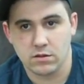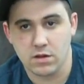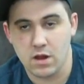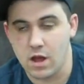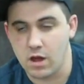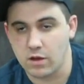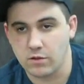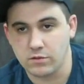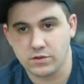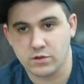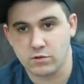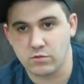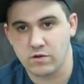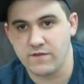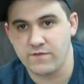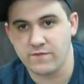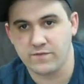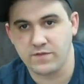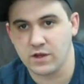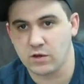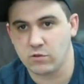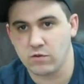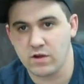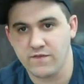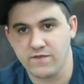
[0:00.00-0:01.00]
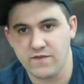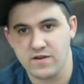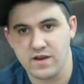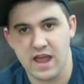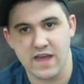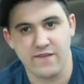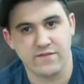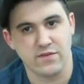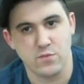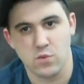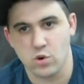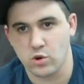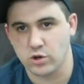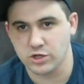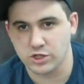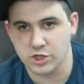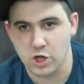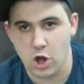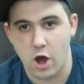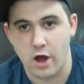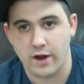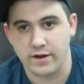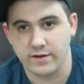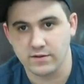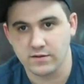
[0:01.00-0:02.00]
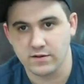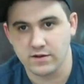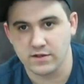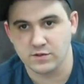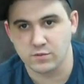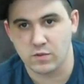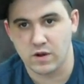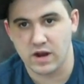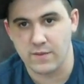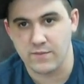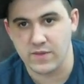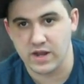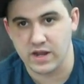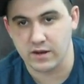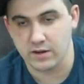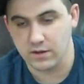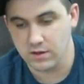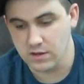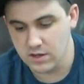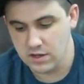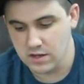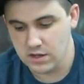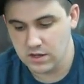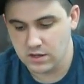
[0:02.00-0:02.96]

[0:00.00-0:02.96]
No, Griff, the griffin heavy mortar is gone. Oh, okay.